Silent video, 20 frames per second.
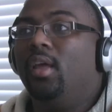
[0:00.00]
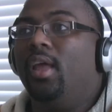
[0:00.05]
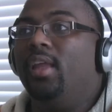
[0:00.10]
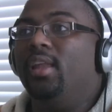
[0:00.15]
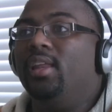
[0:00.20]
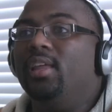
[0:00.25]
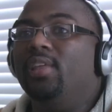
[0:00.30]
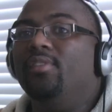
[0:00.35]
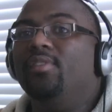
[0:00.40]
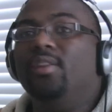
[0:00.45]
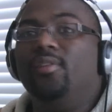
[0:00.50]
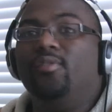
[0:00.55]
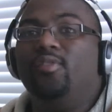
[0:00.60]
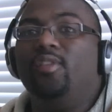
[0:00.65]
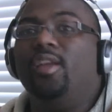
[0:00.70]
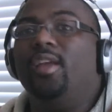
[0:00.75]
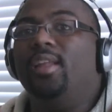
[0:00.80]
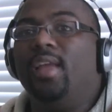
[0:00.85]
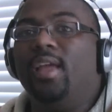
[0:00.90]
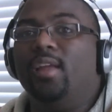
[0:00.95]
And even if
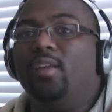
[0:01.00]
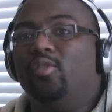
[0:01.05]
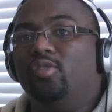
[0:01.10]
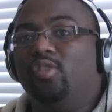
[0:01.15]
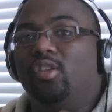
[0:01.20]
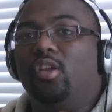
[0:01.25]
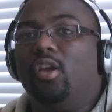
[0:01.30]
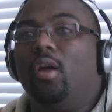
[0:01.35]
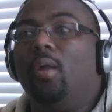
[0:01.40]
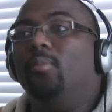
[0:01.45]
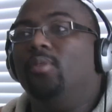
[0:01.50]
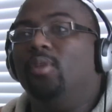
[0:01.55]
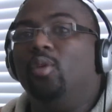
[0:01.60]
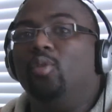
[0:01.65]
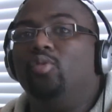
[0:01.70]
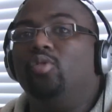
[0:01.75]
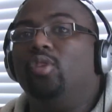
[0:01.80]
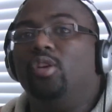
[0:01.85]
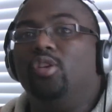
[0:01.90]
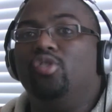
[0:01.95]
Dan Henderson comes
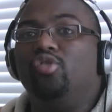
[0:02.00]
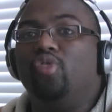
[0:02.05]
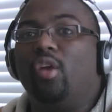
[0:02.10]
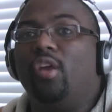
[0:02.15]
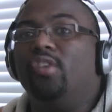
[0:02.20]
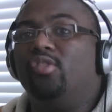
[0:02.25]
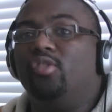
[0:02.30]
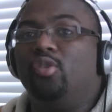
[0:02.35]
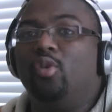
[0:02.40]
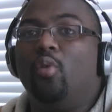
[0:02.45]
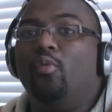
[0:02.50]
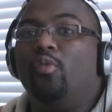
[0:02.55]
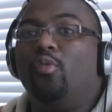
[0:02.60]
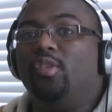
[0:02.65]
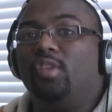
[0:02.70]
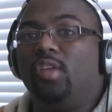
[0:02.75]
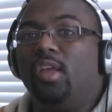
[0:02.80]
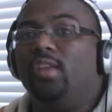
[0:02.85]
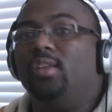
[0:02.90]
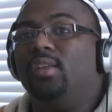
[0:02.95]
out there and tries to go
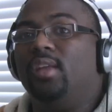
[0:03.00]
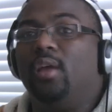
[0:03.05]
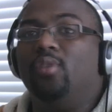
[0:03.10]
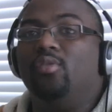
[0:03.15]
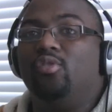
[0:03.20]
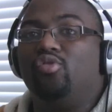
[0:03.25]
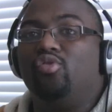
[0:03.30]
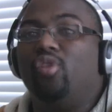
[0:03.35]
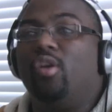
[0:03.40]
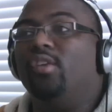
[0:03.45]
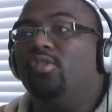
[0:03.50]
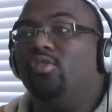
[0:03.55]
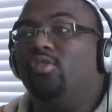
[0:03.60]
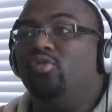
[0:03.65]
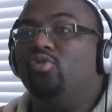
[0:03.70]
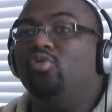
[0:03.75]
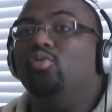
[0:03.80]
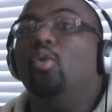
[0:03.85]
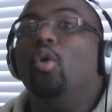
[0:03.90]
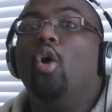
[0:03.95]
for takedowns and tries to
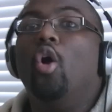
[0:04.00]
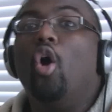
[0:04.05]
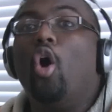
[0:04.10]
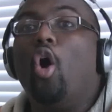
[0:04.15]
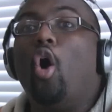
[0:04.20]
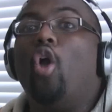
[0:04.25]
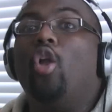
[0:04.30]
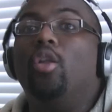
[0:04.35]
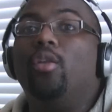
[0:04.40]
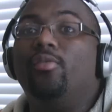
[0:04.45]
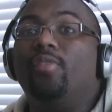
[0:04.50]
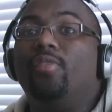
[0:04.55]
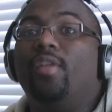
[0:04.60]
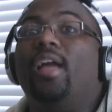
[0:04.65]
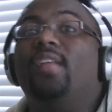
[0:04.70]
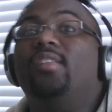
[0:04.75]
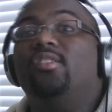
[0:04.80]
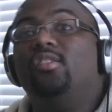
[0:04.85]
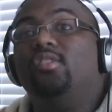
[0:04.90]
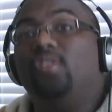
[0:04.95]
do all of
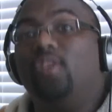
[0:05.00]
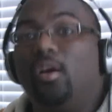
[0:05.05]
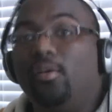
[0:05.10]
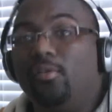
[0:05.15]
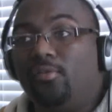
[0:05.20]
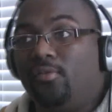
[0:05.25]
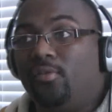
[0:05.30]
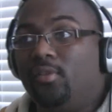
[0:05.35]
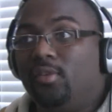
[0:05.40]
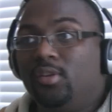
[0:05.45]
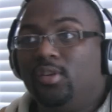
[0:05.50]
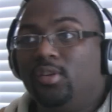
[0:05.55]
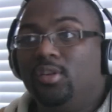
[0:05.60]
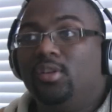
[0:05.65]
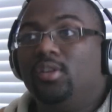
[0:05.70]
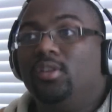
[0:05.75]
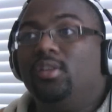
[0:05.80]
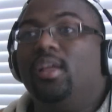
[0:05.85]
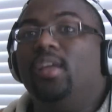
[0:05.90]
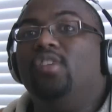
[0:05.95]
that stuff,
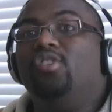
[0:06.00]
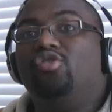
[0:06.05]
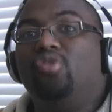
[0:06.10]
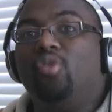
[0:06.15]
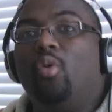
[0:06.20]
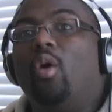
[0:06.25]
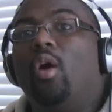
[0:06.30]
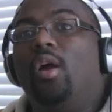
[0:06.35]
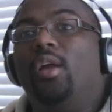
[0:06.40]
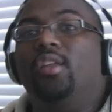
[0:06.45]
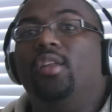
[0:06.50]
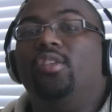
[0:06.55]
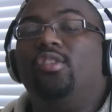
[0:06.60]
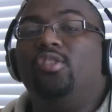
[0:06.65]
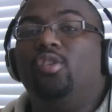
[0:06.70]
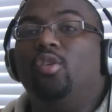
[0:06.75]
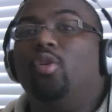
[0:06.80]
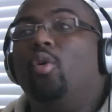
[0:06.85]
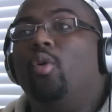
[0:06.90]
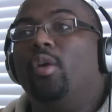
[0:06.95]
that Shogun is
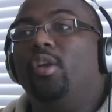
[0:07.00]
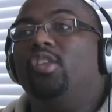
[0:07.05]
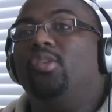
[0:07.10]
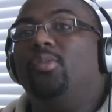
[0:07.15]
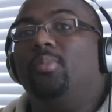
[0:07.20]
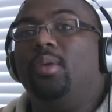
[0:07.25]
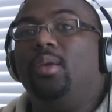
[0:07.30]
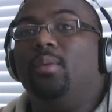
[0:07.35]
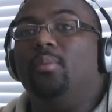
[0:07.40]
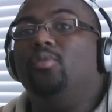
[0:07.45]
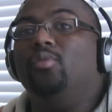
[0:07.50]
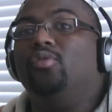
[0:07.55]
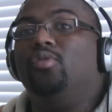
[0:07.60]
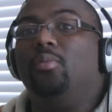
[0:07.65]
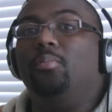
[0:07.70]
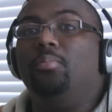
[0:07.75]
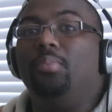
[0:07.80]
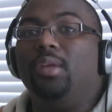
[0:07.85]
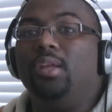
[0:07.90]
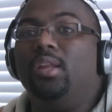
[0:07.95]
still going to be able
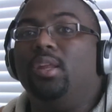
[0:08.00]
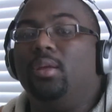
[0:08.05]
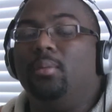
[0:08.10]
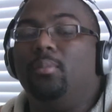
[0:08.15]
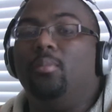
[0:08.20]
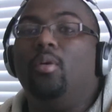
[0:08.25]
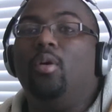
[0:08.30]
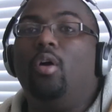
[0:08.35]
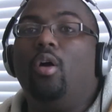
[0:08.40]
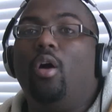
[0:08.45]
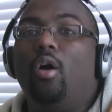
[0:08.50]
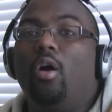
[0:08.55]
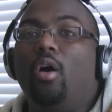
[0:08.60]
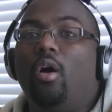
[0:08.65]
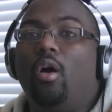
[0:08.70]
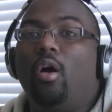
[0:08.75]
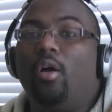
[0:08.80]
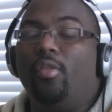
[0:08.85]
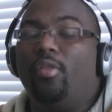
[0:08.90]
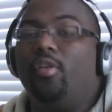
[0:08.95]
to beat him
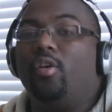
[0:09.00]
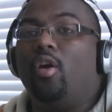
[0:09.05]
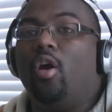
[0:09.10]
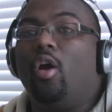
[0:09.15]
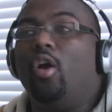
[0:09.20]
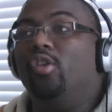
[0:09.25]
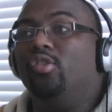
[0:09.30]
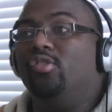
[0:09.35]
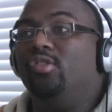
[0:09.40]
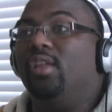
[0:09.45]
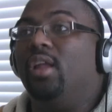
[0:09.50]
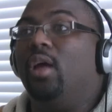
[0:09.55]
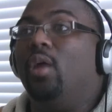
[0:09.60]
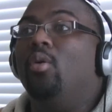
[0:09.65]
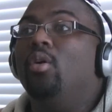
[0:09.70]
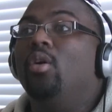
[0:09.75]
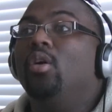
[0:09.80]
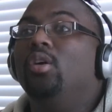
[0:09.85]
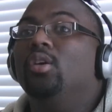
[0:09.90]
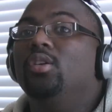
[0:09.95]
on the cards.
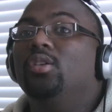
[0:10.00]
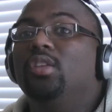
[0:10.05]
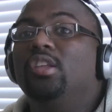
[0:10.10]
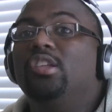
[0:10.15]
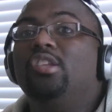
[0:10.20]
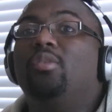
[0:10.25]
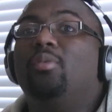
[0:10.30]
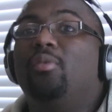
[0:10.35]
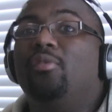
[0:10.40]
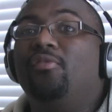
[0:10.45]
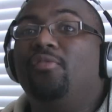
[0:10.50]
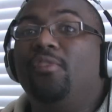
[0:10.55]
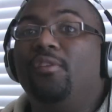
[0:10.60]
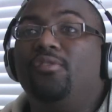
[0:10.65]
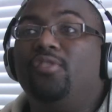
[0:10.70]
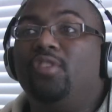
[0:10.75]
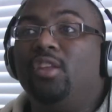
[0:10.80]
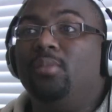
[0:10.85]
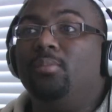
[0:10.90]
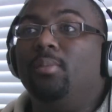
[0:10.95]
Now, This is going to be
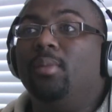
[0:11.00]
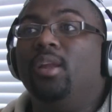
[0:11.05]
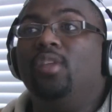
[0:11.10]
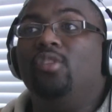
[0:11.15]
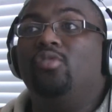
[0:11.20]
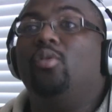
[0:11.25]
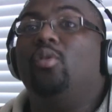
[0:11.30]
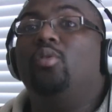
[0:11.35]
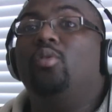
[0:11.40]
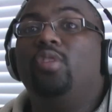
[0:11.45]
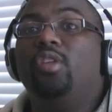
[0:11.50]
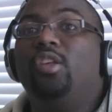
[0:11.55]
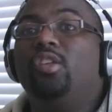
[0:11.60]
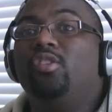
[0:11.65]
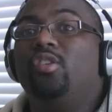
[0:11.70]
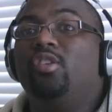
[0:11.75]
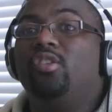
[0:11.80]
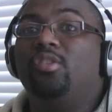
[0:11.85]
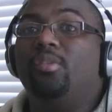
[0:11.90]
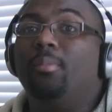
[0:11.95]
15 minutes, so I don't think
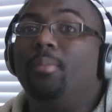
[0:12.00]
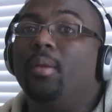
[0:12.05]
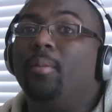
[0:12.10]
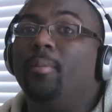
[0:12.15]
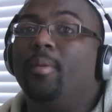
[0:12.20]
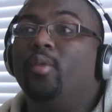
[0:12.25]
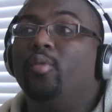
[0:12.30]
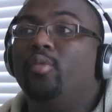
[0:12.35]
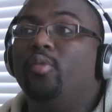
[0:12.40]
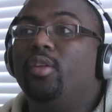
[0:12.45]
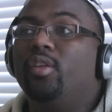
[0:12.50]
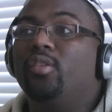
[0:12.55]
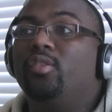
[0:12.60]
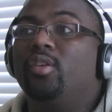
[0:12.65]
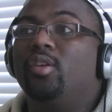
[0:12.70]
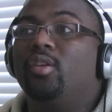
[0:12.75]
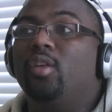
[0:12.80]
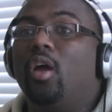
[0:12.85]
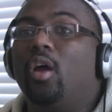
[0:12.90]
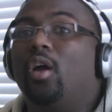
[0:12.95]
he's going to submit him. I don't think he's
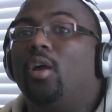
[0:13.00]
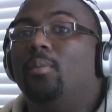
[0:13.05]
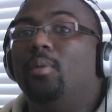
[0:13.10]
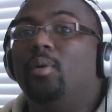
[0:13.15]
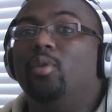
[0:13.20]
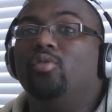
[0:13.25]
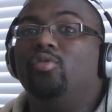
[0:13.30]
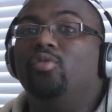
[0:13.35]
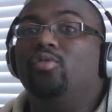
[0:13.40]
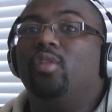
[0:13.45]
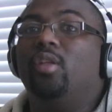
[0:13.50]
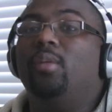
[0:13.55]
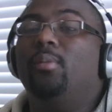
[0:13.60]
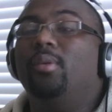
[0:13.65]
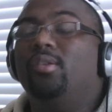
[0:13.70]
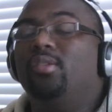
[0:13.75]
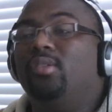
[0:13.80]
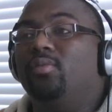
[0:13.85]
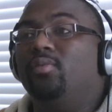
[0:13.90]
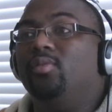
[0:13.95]
going to knock him out. So that
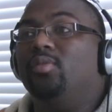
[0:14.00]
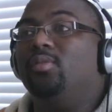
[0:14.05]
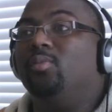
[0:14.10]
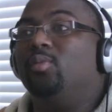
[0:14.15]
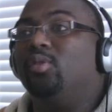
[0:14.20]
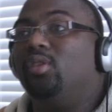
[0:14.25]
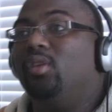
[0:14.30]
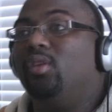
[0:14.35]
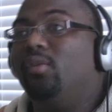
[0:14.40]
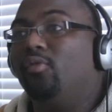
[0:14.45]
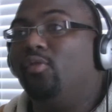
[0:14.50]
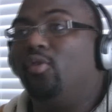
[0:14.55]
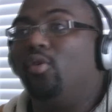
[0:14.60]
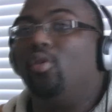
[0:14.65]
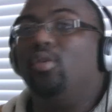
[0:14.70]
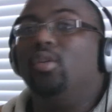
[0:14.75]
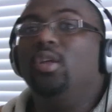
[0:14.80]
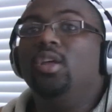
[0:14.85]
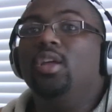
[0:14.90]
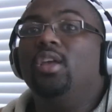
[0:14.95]
makes it even more
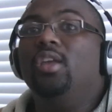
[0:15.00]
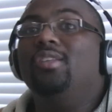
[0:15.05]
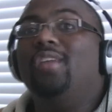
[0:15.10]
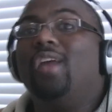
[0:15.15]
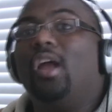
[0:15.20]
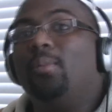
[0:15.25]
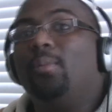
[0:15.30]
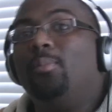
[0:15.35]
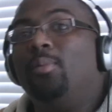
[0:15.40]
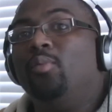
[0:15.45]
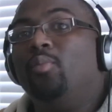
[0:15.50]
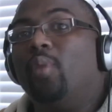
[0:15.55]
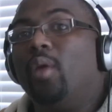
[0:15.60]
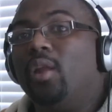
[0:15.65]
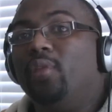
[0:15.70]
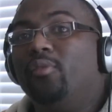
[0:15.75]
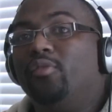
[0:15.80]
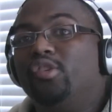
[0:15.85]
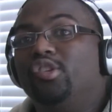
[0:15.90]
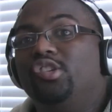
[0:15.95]
difficult. He's got to be
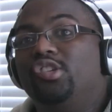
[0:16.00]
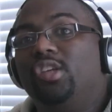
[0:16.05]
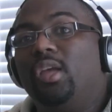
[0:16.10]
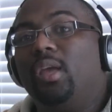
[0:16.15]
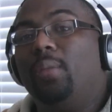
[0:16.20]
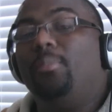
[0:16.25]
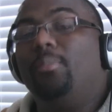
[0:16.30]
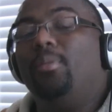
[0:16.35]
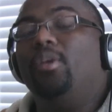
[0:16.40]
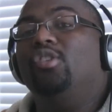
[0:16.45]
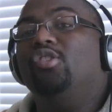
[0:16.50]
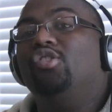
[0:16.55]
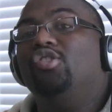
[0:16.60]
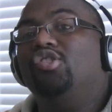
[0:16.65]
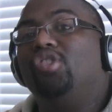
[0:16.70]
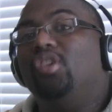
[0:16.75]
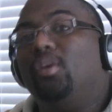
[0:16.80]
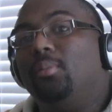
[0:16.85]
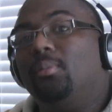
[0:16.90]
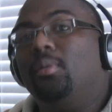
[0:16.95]
ready for
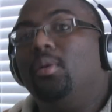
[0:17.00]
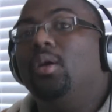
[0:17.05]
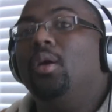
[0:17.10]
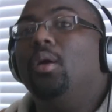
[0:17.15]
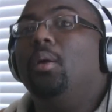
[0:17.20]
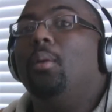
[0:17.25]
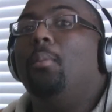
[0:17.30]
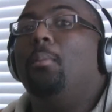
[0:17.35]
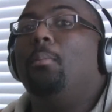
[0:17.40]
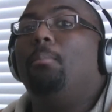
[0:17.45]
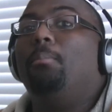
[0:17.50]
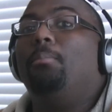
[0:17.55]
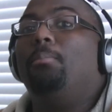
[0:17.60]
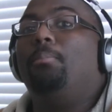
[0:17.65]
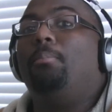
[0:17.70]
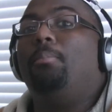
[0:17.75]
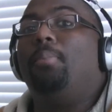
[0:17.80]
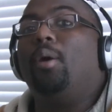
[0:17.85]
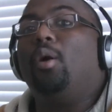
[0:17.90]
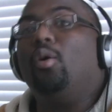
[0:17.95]
championship
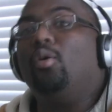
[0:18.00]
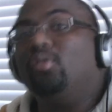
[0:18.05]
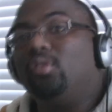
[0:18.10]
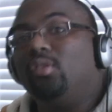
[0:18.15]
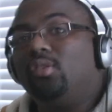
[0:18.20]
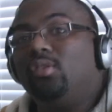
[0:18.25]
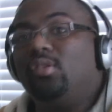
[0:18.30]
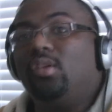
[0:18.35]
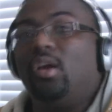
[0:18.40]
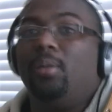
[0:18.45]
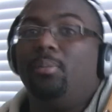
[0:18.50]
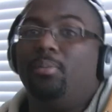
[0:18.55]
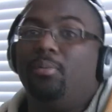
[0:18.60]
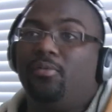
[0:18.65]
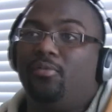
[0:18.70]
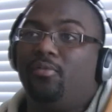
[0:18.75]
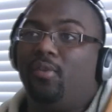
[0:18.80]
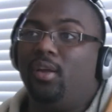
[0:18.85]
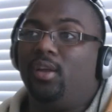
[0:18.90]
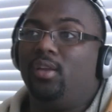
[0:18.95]
belt type
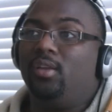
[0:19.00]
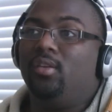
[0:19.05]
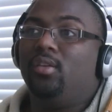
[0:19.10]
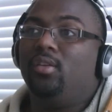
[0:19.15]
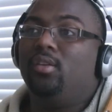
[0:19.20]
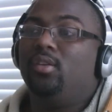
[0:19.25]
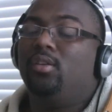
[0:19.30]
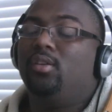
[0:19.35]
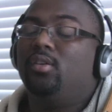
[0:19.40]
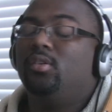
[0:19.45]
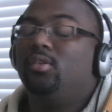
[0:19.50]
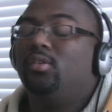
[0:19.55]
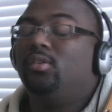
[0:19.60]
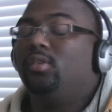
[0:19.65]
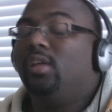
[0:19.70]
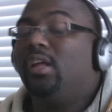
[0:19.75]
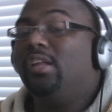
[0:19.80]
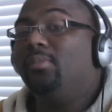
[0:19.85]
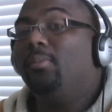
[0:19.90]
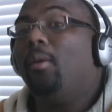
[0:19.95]
of fight.
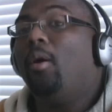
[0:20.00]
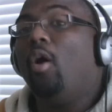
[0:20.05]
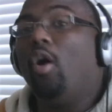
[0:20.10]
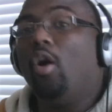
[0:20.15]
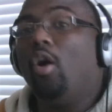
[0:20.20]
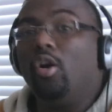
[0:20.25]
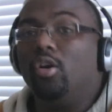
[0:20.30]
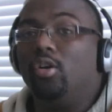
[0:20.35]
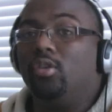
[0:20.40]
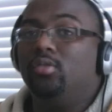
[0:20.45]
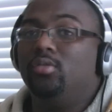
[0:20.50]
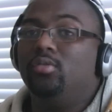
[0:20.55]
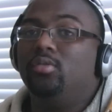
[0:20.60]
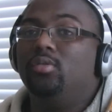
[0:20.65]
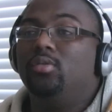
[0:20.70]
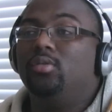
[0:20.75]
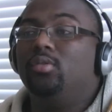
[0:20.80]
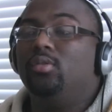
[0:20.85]
That's my heart.